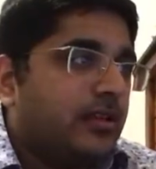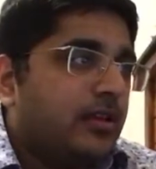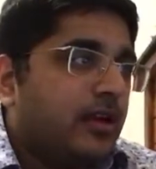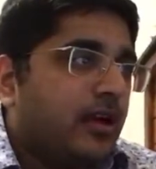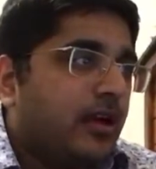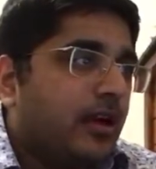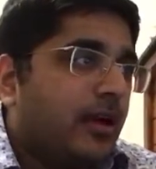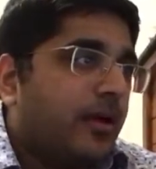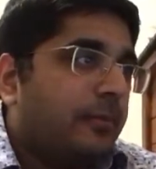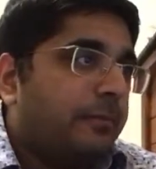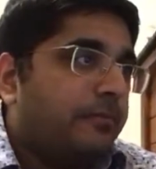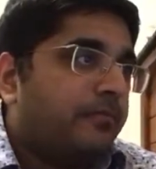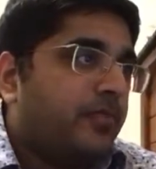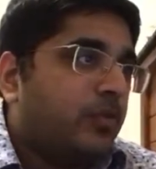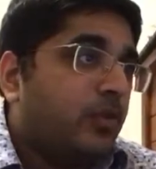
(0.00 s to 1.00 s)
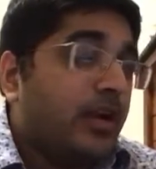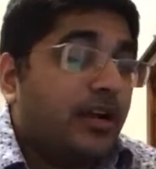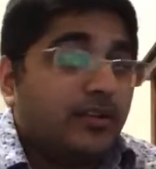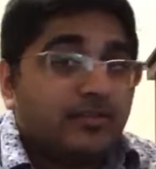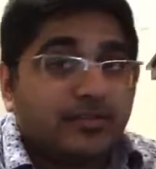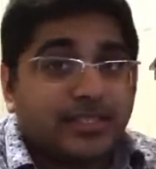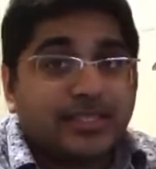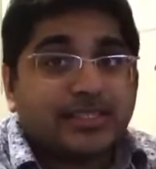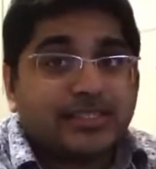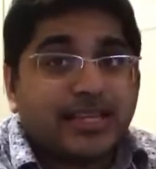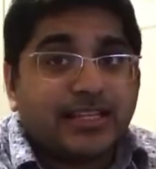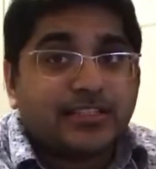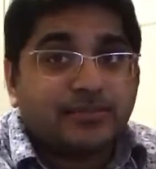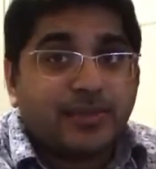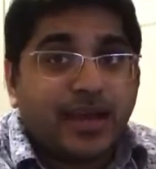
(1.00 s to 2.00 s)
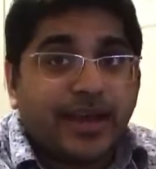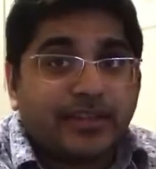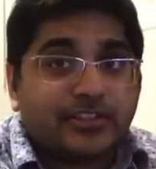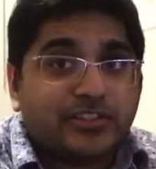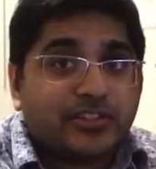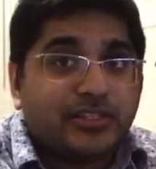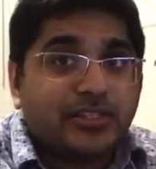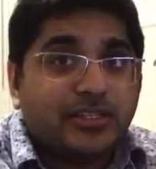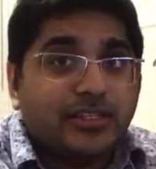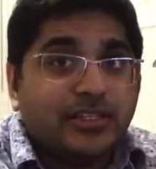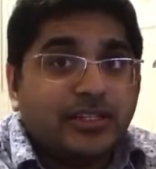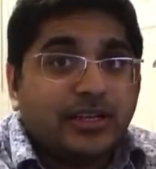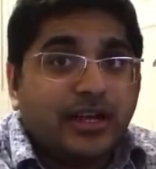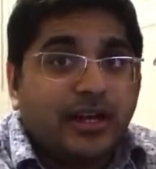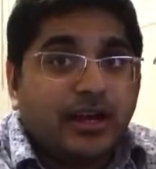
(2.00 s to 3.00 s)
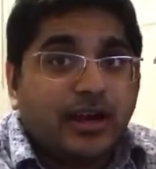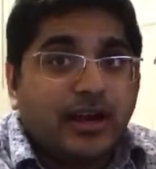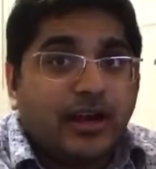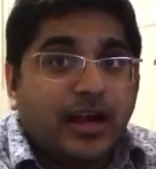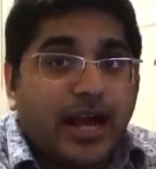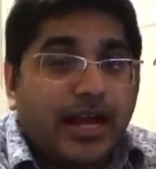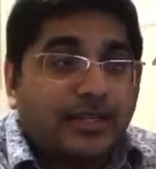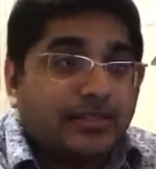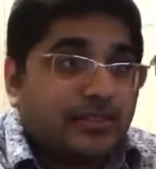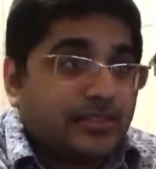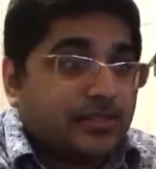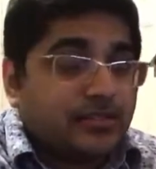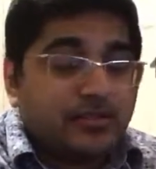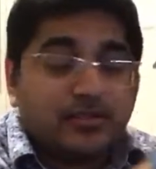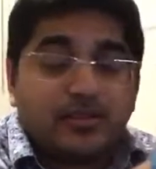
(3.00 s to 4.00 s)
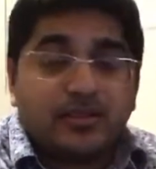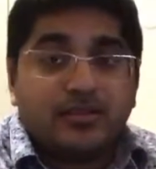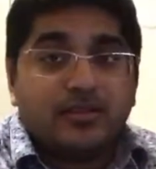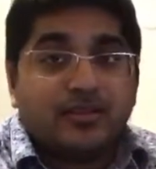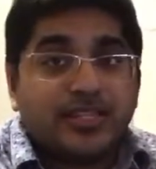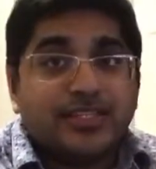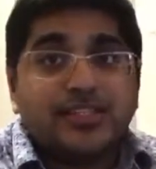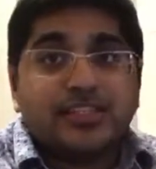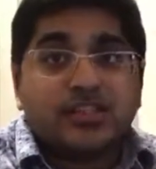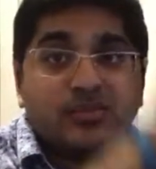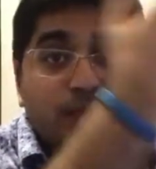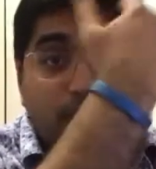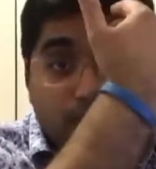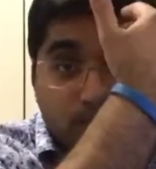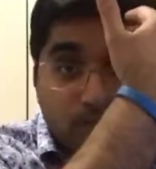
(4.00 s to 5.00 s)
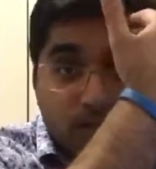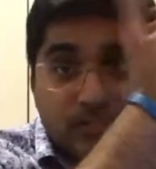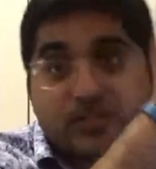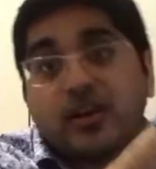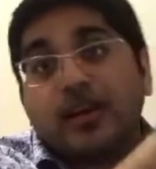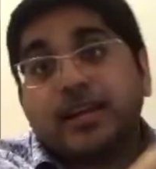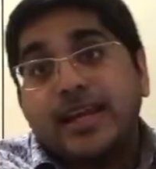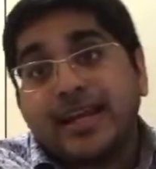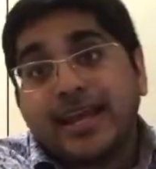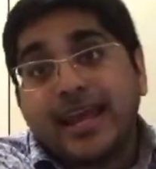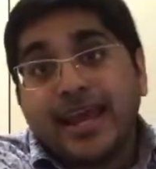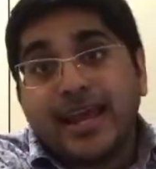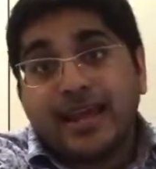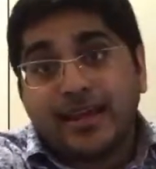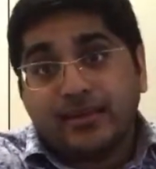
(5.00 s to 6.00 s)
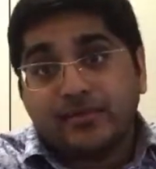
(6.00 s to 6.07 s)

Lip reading: Well, this next match, this is the match where I started getting a headache.